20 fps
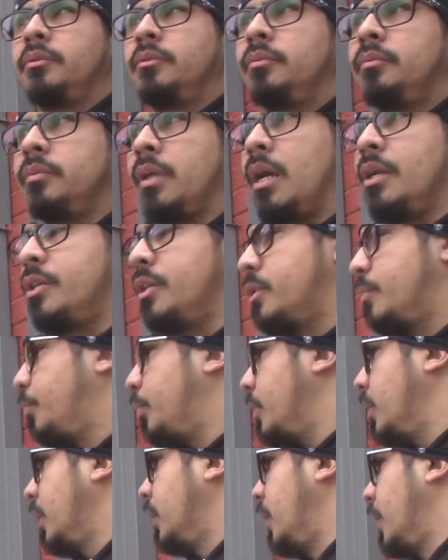Not just
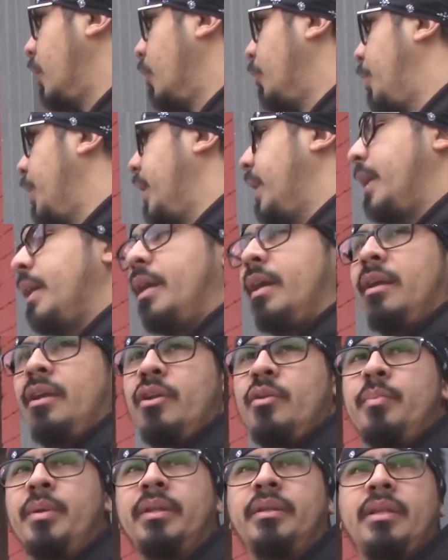a little bit here, a
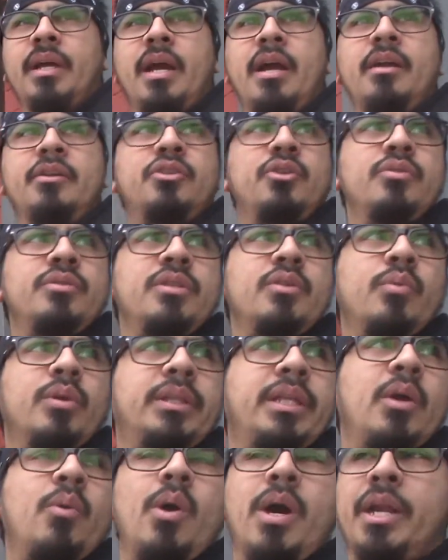little bit there, choosing what
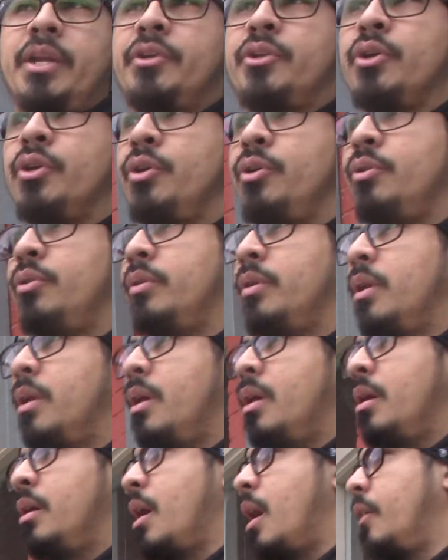they want to do,
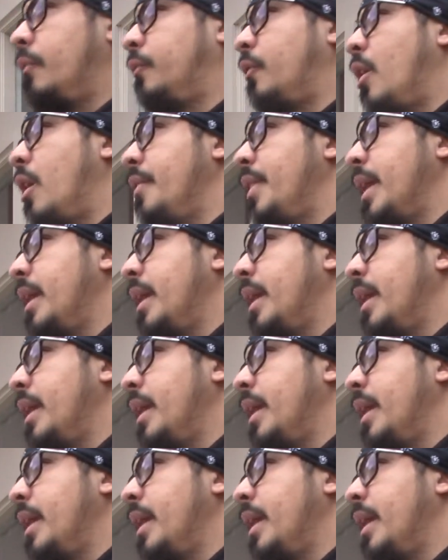how